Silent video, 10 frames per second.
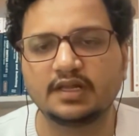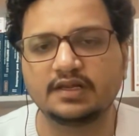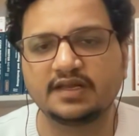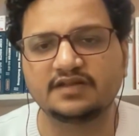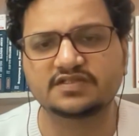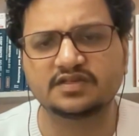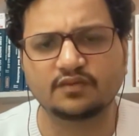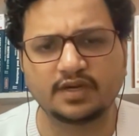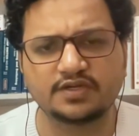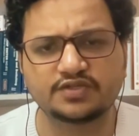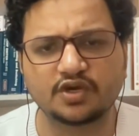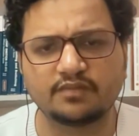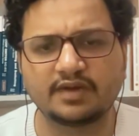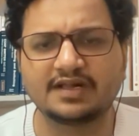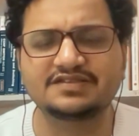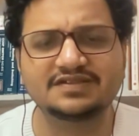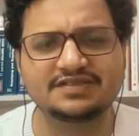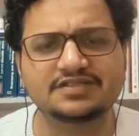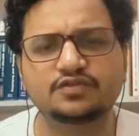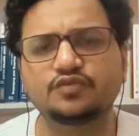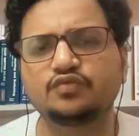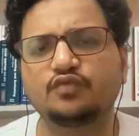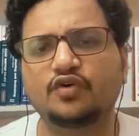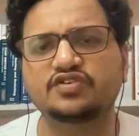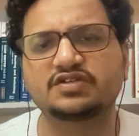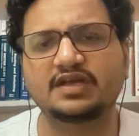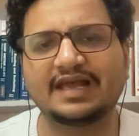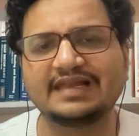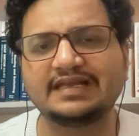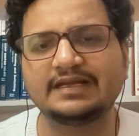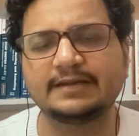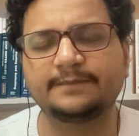Larry has done a great job. I'll suggest to watch Callie